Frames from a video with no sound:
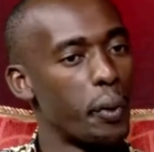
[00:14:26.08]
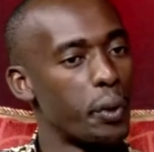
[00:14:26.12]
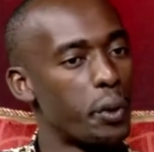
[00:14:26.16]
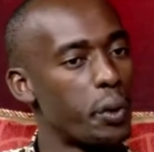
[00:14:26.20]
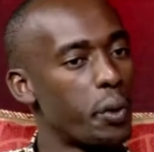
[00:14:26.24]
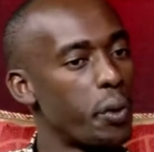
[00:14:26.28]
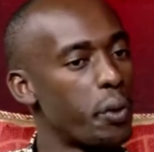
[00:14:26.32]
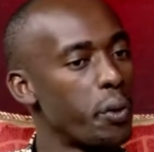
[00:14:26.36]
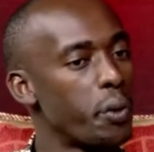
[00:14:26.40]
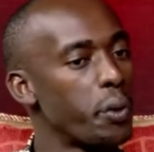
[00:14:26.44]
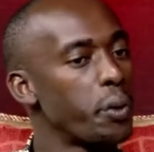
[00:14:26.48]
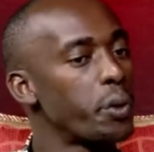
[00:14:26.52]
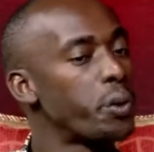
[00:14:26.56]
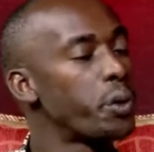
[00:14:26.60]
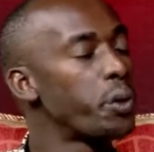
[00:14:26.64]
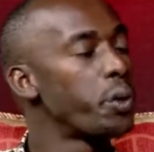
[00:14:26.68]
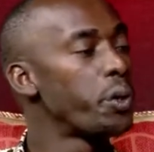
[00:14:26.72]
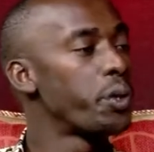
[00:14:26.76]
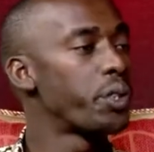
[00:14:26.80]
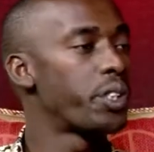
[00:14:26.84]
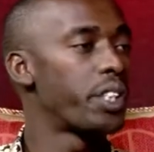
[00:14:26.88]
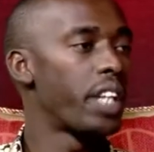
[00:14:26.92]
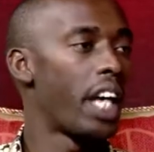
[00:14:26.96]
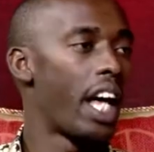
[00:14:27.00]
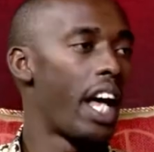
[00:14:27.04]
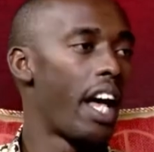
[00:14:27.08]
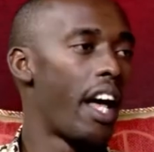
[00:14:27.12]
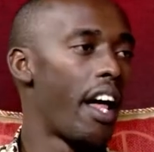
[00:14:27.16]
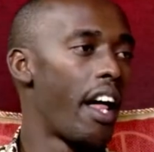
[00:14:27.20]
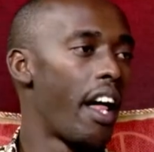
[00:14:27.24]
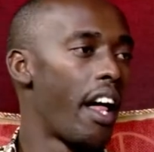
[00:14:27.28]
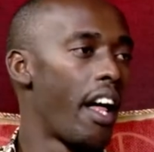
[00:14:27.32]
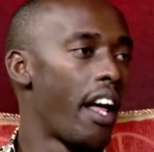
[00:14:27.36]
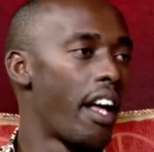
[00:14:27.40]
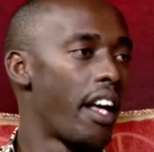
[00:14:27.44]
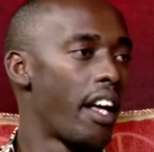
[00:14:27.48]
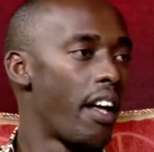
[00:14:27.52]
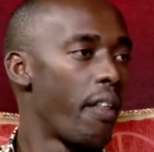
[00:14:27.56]
So those
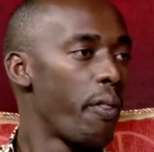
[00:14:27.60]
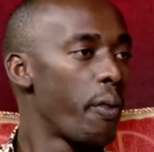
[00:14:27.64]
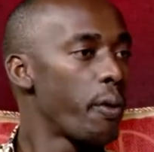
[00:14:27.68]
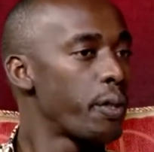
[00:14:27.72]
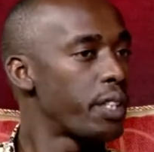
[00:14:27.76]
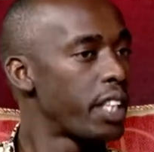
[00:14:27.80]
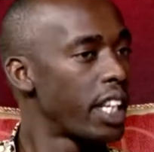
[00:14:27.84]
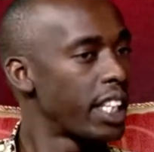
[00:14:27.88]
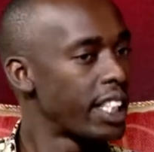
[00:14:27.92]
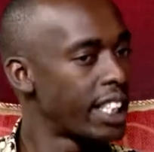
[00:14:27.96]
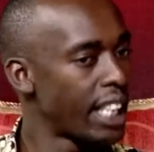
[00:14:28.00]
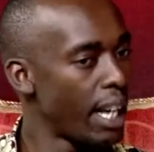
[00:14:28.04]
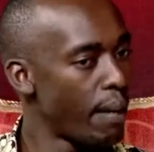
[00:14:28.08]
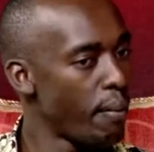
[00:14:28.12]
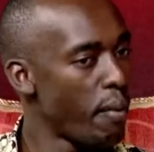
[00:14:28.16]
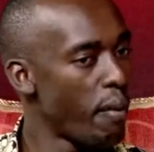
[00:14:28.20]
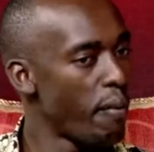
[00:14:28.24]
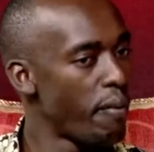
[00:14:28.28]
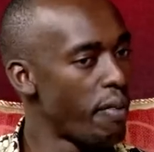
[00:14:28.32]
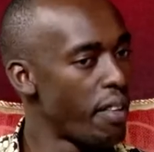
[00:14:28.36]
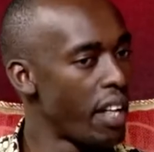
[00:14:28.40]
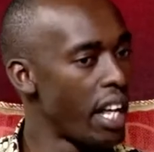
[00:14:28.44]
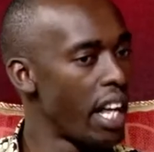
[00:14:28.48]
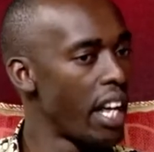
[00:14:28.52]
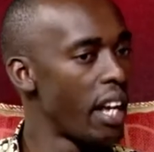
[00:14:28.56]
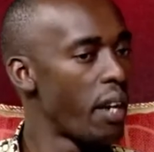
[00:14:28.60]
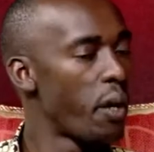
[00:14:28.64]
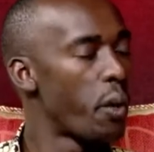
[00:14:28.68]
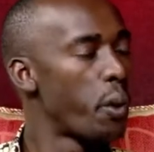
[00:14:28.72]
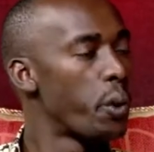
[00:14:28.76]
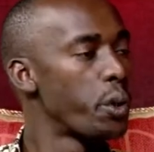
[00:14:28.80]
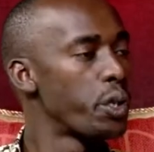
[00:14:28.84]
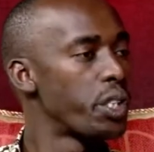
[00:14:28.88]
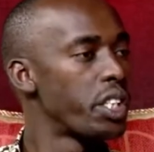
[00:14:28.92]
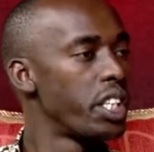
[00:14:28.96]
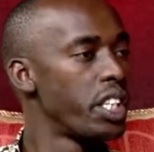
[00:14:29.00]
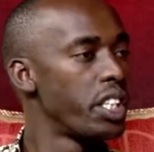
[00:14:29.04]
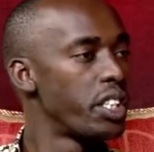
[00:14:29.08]
are some of the
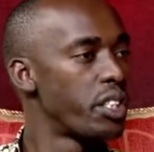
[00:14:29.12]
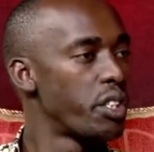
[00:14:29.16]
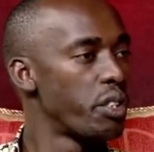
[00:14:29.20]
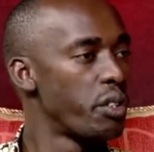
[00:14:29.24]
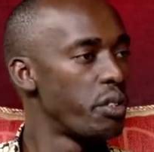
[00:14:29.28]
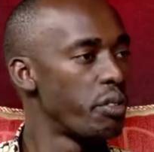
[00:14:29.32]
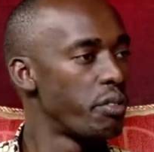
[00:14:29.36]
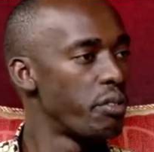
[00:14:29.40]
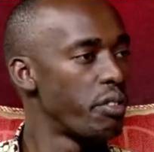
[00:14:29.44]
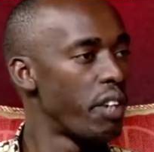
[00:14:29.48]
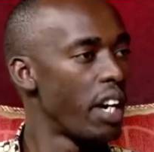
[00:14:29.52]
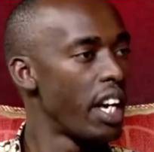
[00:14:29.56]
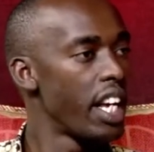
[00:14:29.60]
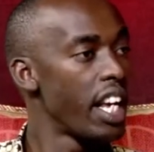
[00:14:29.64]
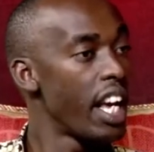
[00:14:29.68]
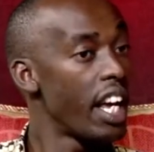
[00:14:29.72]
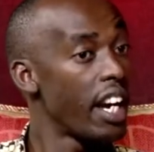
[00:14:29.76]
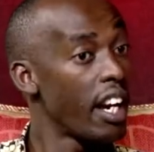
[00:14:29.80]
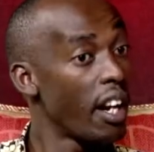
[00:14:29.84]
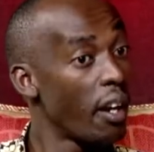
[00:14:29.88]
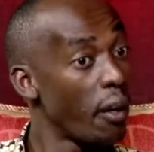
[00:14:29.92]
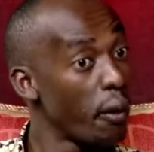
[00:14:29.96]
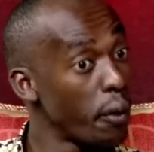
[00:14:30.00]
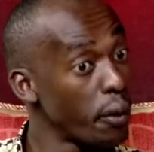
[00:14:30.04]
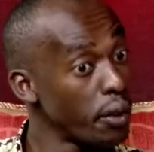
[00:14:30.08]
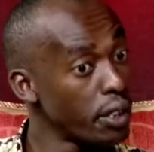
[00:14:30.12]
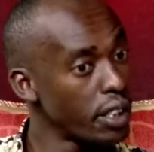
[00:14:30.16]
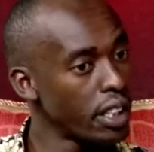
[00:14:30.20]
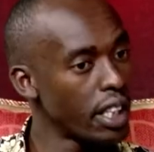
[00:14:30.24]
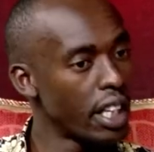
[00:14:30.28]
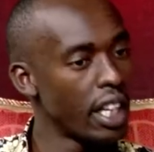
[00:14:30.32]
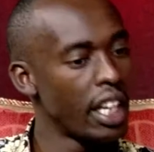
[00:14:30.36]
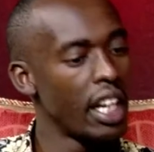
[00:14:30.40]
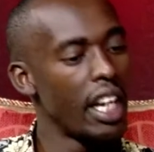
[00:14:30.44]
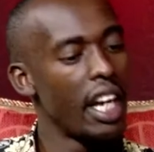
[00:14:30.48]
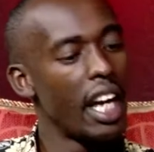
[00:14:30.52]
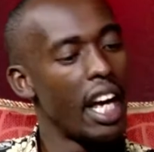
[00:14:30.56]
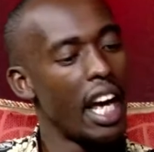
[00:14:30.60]
causes of hearing loss.
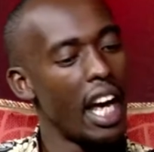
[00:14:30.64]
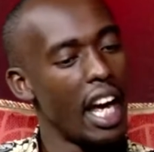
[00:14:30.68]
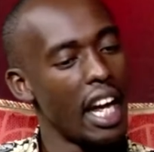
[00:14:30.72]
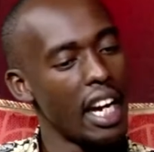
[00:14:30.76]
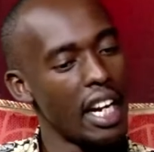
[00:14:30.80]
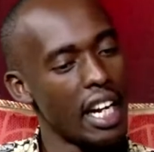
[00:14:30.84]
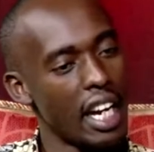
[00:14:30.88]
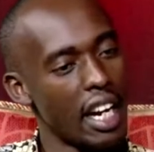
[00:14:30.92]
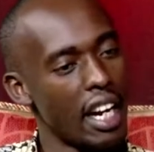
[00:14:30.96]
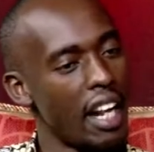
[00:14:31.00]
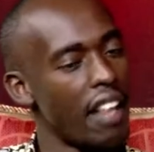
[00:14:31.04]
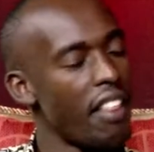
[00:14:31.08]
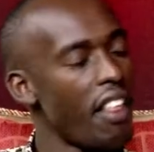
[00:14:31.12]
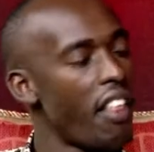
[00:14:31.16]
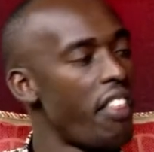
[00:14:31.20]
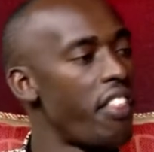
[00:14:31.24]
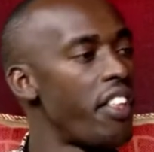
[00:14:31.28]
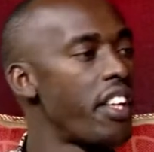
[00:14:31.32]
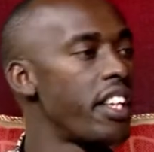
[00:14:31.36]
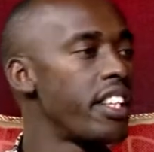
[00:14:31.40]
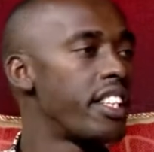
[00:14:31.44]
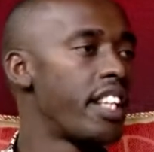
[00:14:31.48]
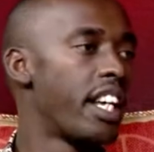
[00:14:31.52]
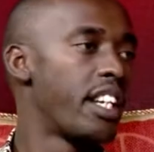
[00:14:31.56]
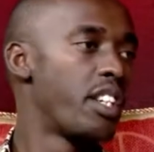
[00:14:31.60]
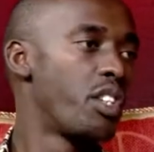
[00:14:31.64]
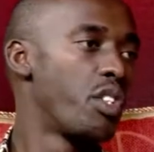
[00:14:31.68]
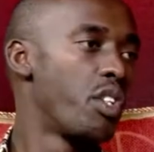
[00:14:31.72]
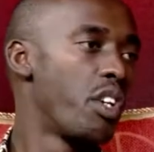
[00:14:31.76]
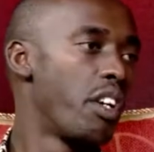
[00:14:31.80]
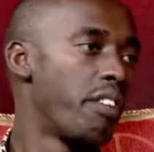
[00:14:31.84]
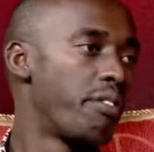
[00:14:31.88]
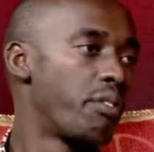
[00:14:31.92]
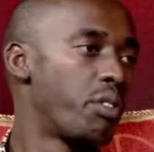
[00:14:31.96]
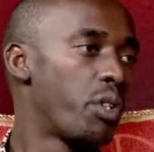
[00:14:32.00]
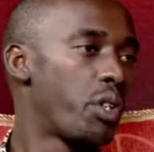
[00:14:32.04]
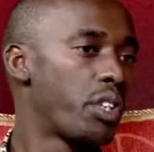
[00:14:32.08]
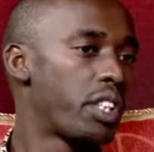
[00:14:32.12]
And another thing that you
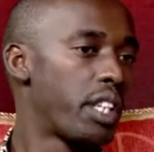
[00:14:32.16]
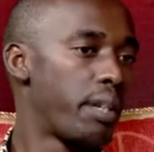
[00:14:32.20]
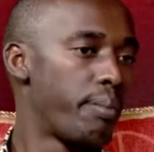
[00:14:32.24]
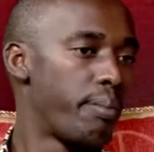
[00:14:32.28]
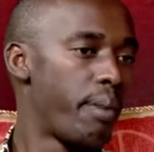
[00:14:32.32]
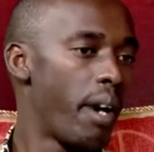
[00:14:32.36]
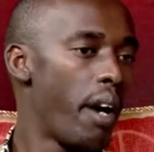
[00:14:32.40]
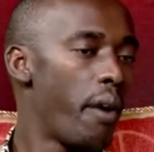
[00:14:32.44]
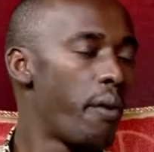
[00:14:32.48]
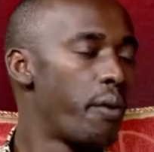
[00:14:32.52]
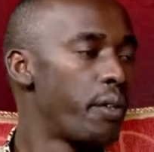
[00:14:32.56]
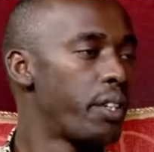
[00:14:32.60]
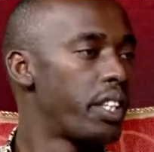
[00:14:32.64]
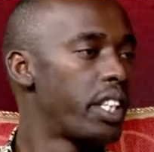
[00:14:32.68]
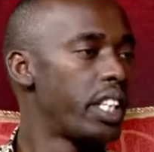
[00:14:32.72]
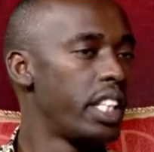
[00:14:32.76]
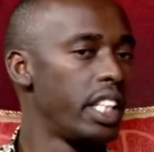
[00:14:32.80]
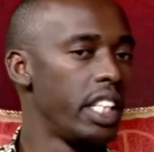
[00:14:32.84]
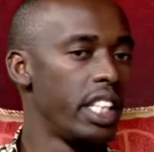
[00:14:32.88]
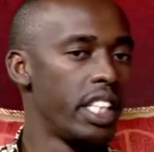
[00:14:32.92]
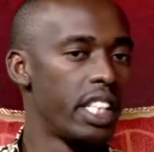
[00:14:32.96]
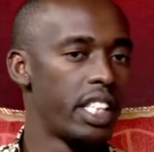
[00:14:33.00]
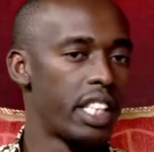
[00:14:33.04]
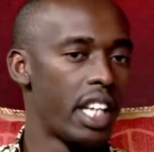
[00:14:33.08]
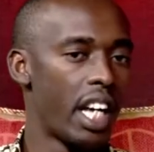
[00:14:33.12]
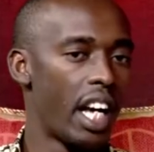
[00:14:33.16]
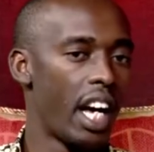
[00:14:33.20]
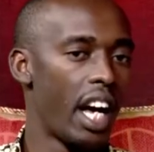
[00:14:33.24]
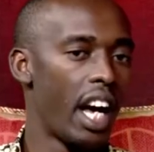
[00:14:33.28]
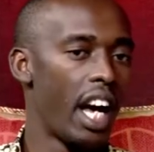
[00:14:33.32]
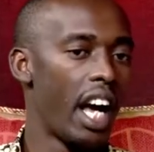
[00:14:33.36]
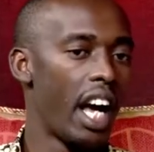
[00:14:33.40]
have talked about is